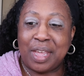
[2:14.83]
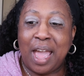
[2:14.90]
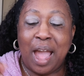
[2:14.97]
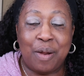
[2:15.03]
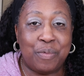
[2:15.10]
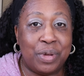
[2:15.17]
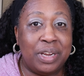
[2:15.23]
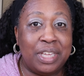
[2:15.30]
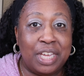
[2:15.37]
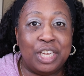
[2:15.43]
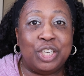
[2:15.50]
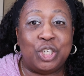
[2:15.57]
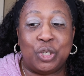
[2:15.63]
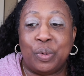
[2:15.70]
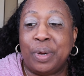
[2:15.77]
I really
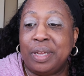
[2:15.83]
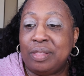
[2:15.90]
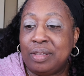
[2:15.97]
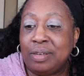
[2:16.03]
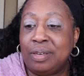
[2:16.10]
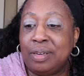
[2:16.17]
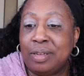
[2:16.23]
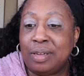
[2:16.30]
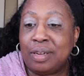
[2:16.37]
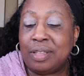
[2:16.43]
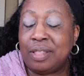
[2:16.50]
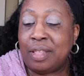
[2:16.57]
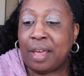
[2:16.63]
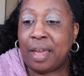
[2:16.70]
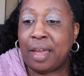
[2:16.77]
enjoyed the look
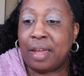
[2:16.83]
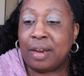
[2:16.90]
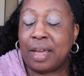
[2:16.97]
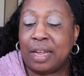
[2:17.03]
that